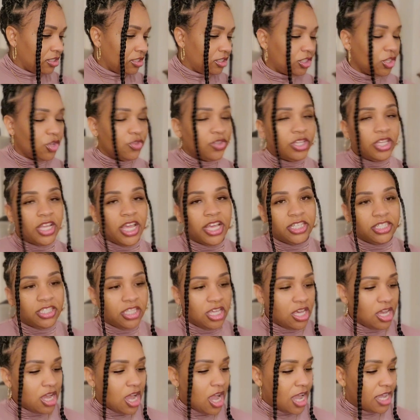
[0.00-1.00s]
So the next
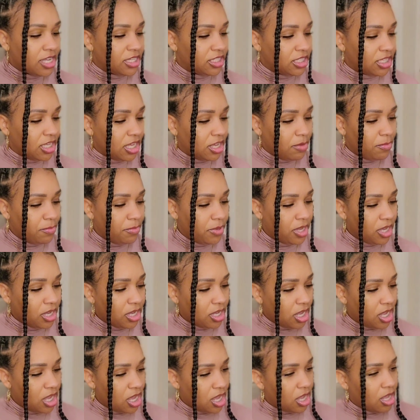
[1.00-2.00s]
thing I did pick
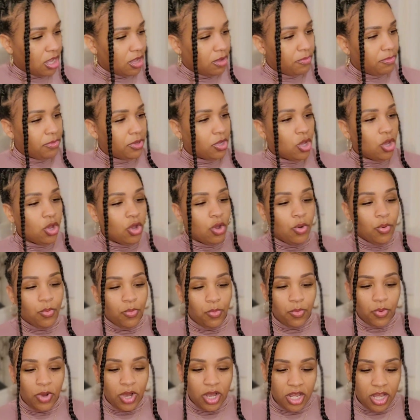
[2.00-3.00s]
up
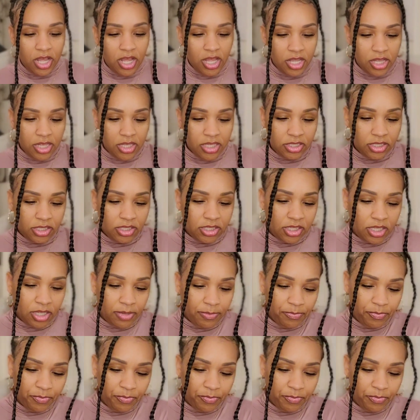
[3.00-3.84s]
was